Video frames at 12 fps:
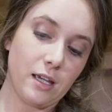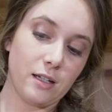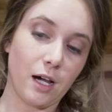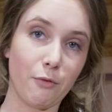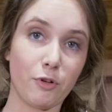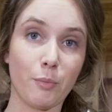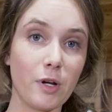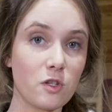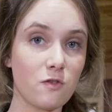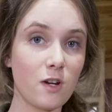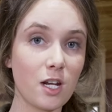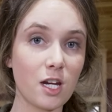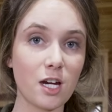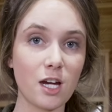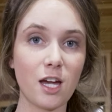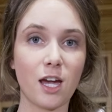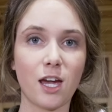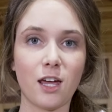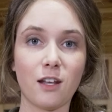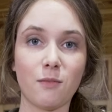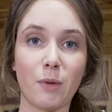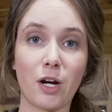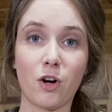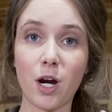I'm from Pennsylvania and
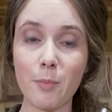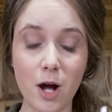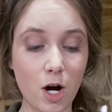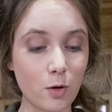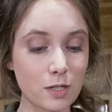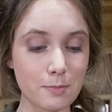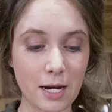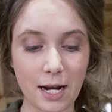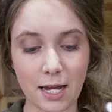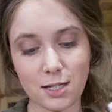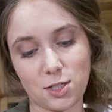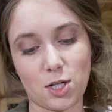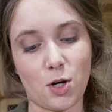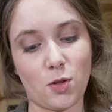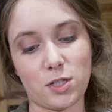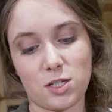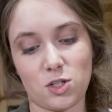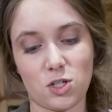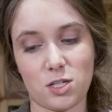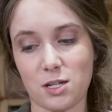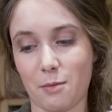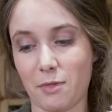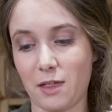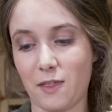my grandma always made it. So this is just
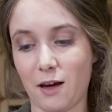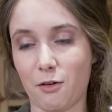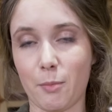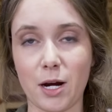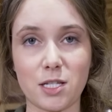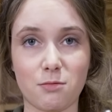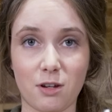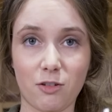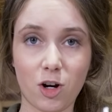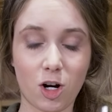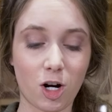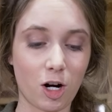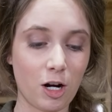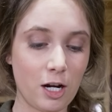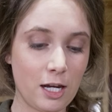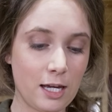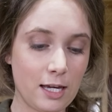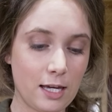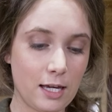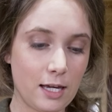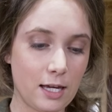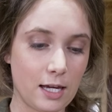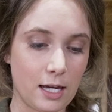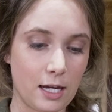something that reminds me of her.
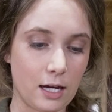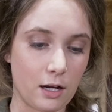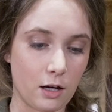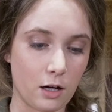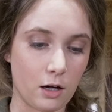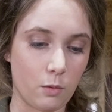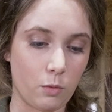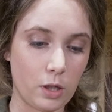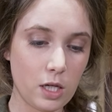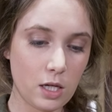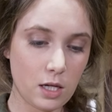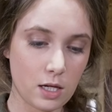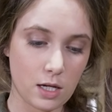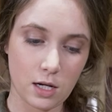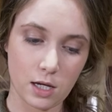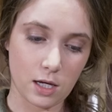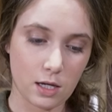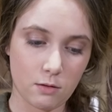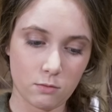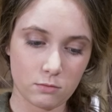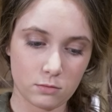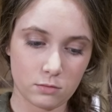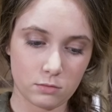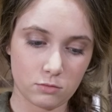And we eat it
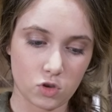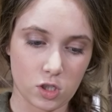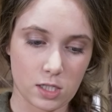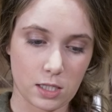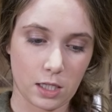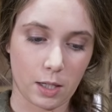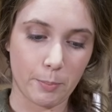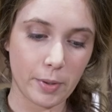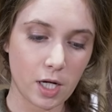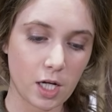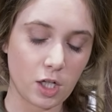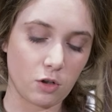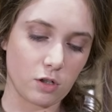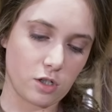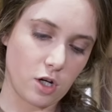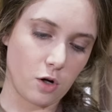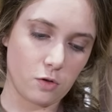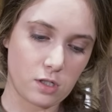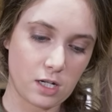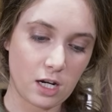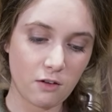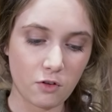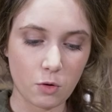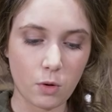just in like a bun. You can toast it
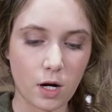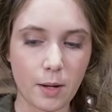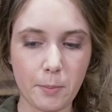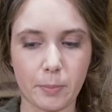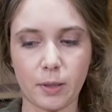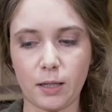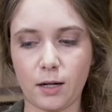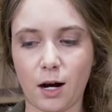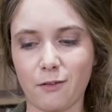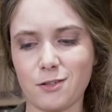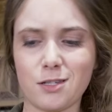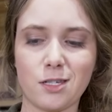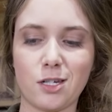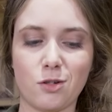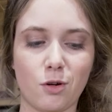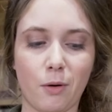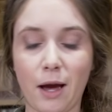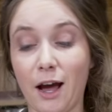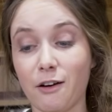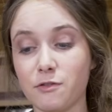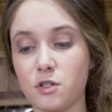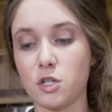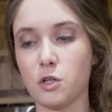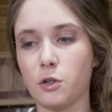if you want, but obviously you don't have
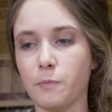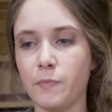to.